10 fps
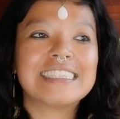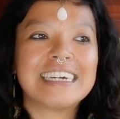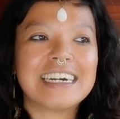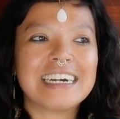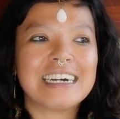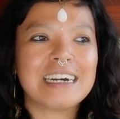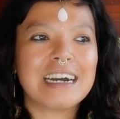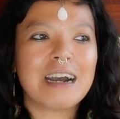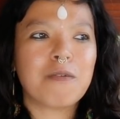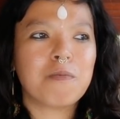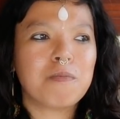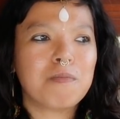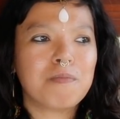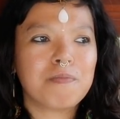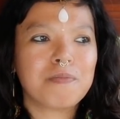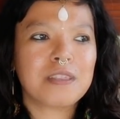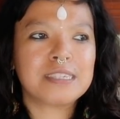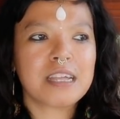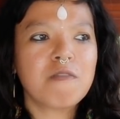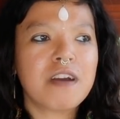the the
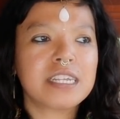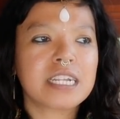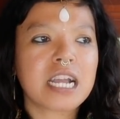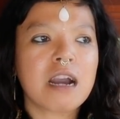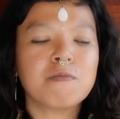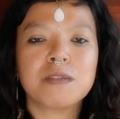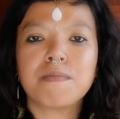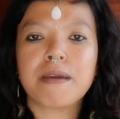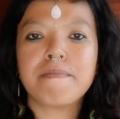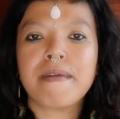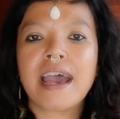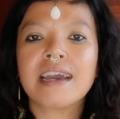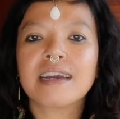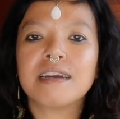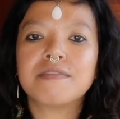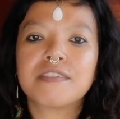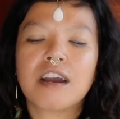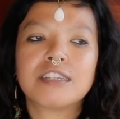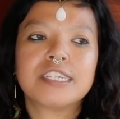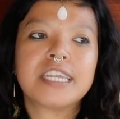software that come with my Mac, I
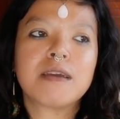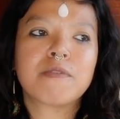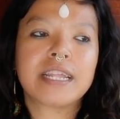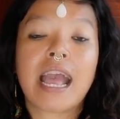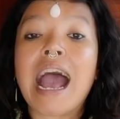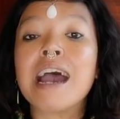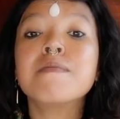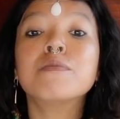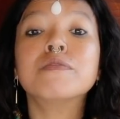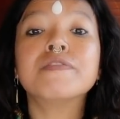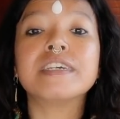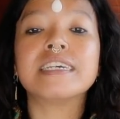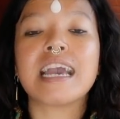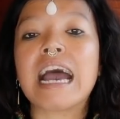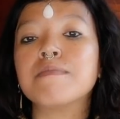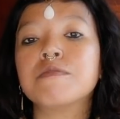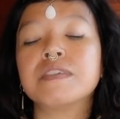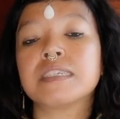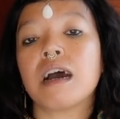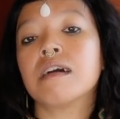forgot the name right now. iMovie. Yeah,
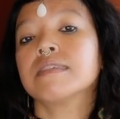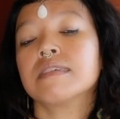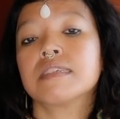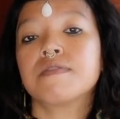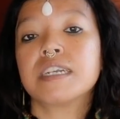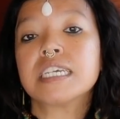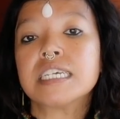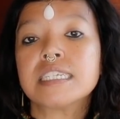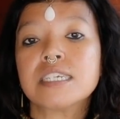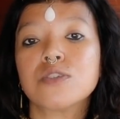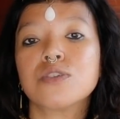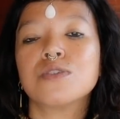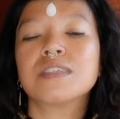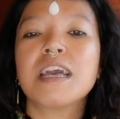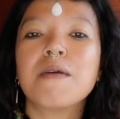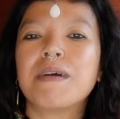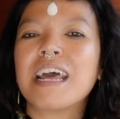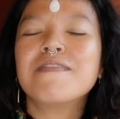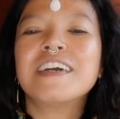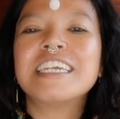iMovie is very easy to use. But
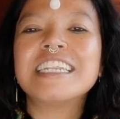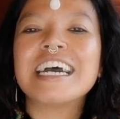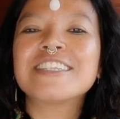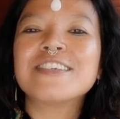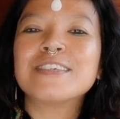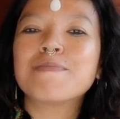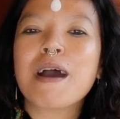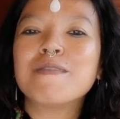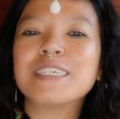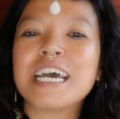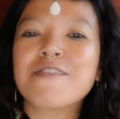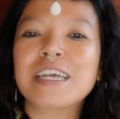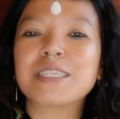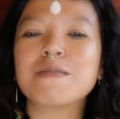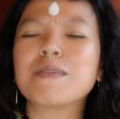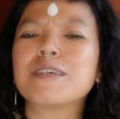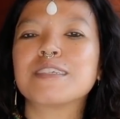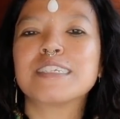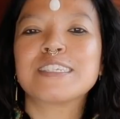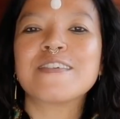I really like to use Power Director because
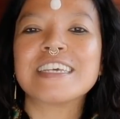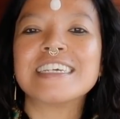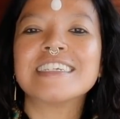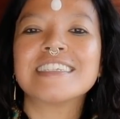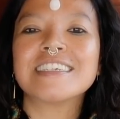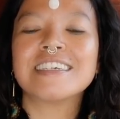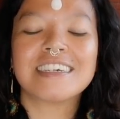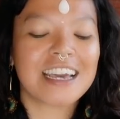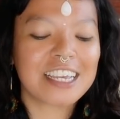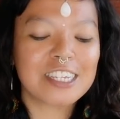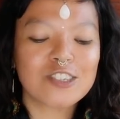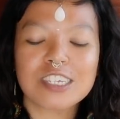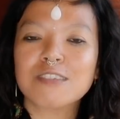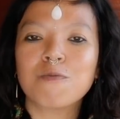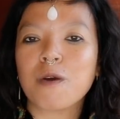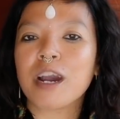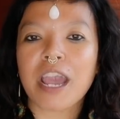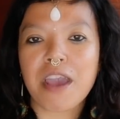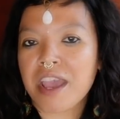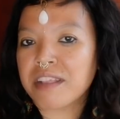it's so easy. I can just work
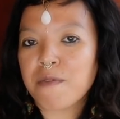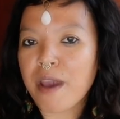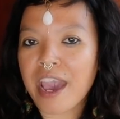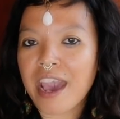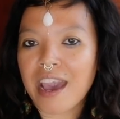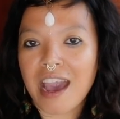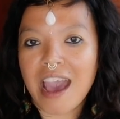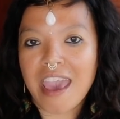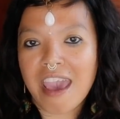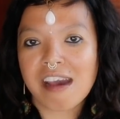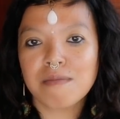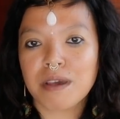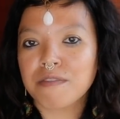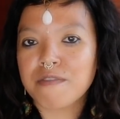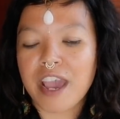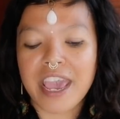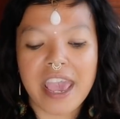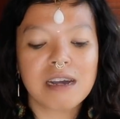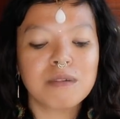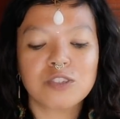anywhere I am, everywhere I
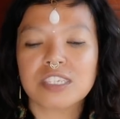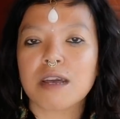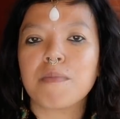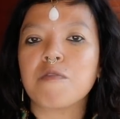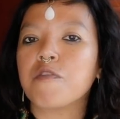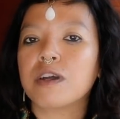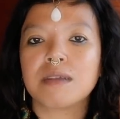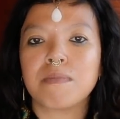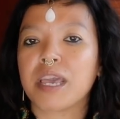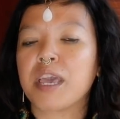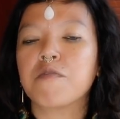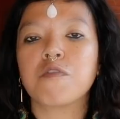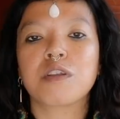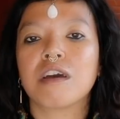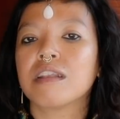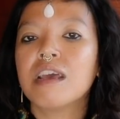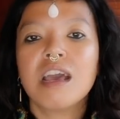am. I just have my phone and my headphone on.